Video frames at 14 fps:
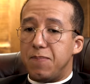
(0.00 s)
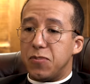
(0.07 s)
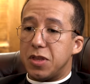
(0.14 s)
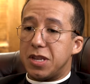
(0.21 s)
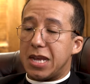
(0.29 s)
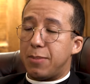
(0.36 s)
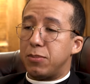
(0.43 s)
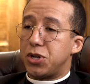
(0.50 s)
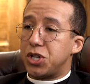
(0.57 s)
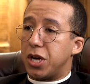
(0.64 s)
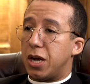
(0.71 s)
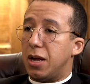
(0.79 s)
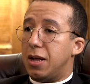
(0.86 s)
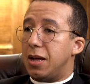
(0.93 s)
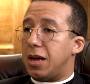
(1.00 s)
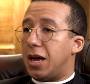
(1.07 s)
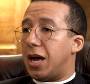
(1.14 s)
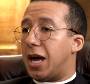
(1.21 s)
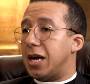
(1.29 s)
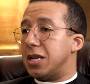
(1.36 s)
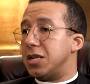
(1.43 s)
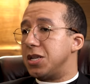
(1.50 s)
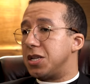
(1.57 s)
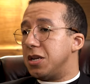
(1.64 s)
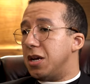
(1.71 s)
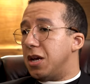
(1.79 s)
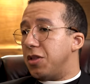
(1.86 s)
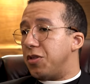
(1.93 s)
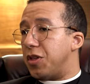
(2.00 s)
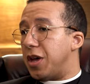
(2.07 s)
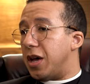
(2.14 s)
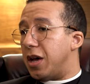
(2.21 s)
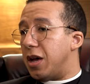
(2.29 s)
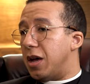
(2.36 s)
the temperature and the